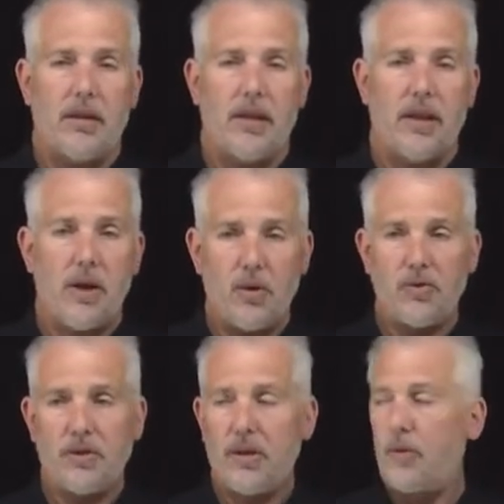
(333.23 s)

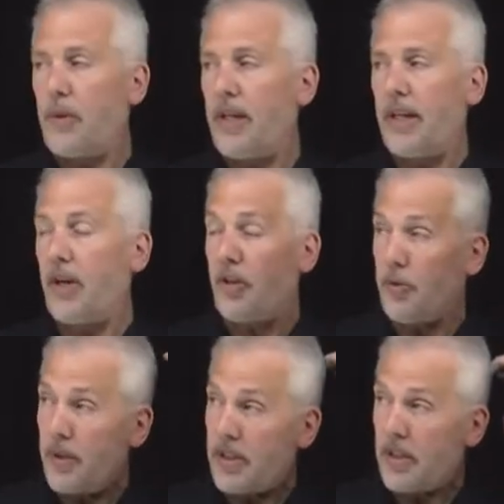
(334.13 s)
those are the three
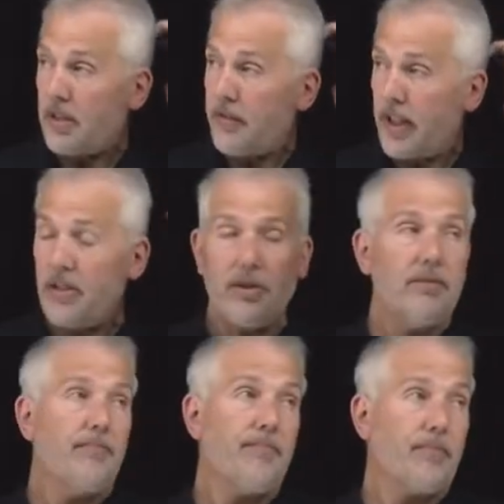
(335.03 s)
characteristics of a laser,
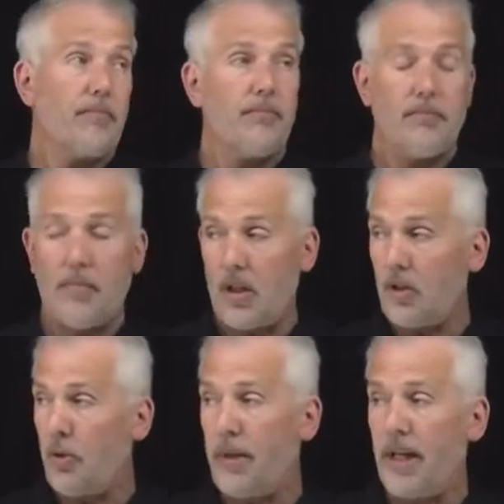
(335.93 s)

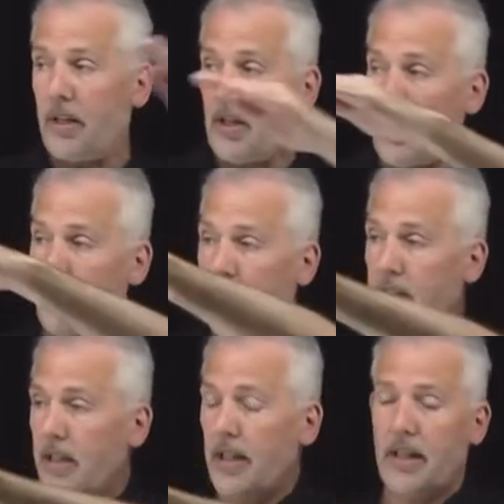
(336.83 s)
monochromatic,
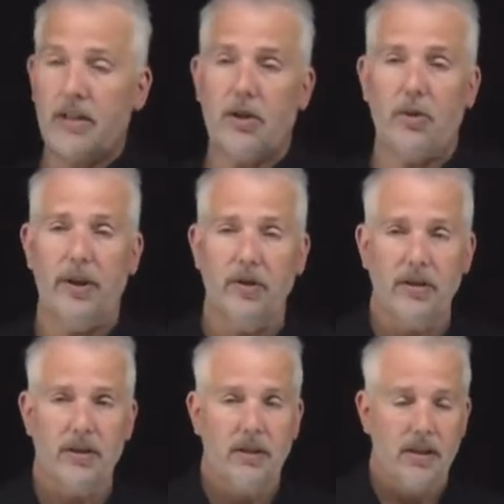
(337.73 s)
collimated, and coherent.